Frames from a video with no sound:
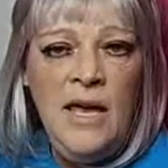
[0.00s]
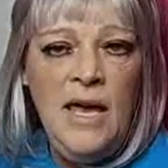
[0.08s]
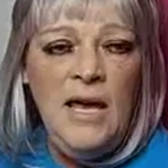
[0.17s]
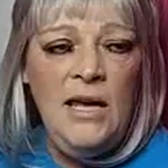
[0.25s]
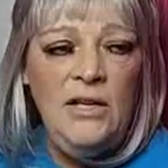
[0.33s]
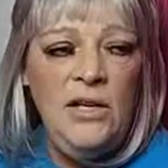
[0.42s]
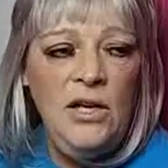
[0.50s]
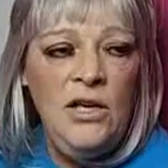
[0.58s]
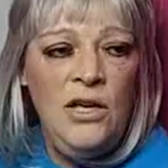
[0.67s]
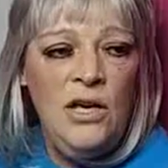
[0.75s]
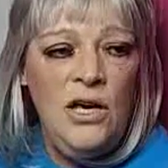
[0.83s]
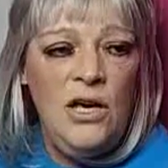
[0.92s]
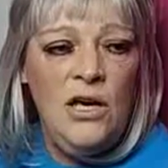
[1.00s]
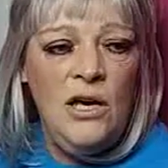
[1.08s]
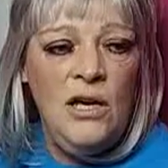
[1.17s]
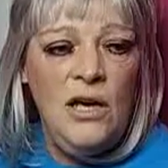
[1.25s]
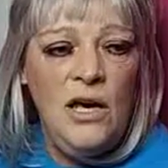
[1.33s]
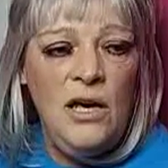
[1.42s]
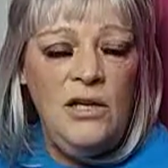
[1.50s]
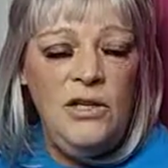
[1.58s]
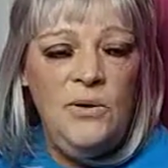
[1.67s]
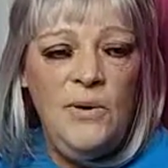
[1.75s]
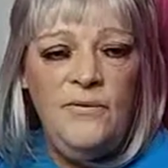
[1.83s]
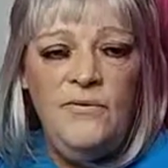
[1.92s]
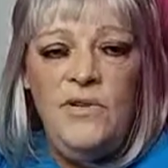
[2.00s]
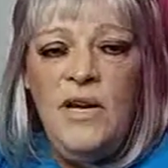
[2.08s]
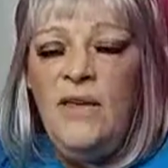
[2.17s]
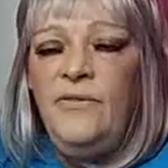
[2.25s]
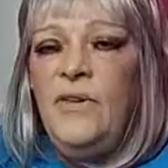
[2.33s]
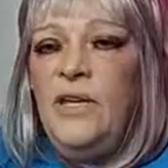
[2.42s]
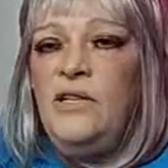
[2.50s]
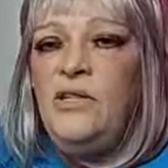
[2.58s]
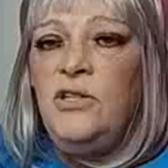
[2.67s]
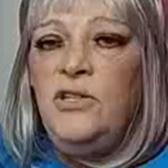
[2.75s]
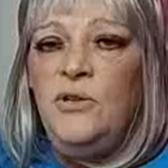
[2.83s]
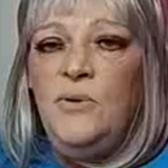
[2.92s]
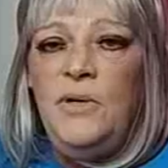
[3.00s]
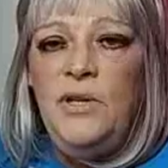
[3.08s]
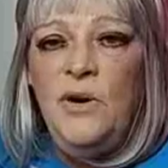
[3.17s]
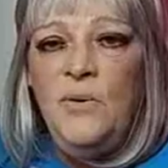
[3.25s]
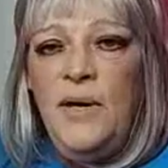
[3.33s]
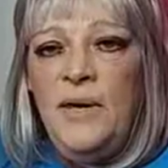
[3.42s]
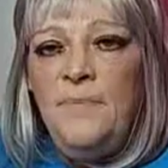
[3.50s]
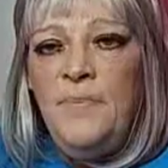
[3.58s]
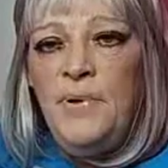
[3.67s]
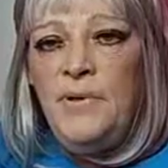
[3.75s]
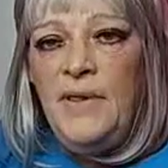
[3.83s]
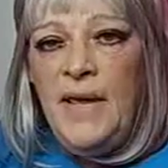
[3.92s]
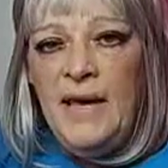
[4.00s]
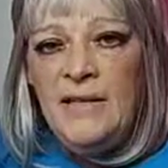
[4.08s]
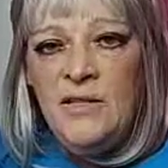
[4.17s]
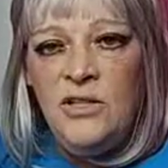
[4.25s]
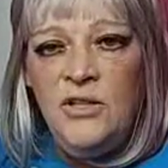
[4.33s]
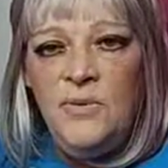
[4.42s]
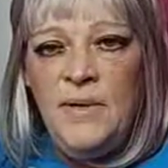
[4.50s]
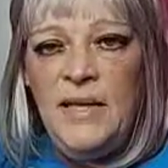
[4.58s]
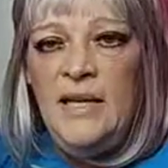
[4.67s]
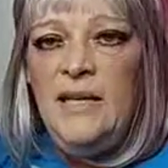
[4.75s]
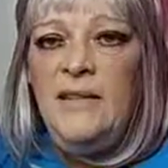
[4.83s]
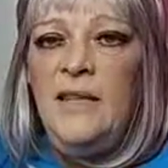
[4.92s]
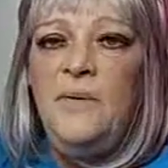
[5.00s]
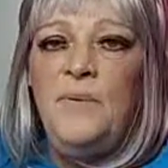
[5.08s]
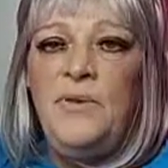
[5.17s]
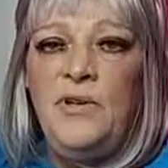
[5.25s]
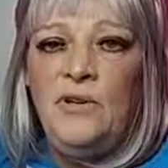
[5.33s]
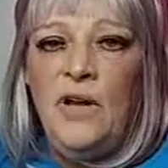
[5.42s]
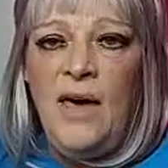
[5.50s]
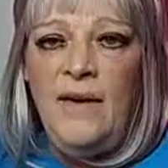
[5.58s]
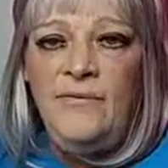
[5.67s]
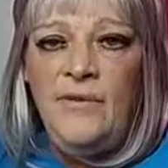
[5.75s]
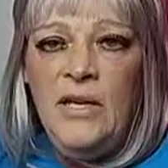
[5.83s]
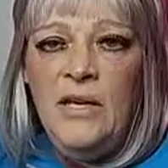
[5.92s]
and uh, you have nothing to do and no input that has to do with anything with your life.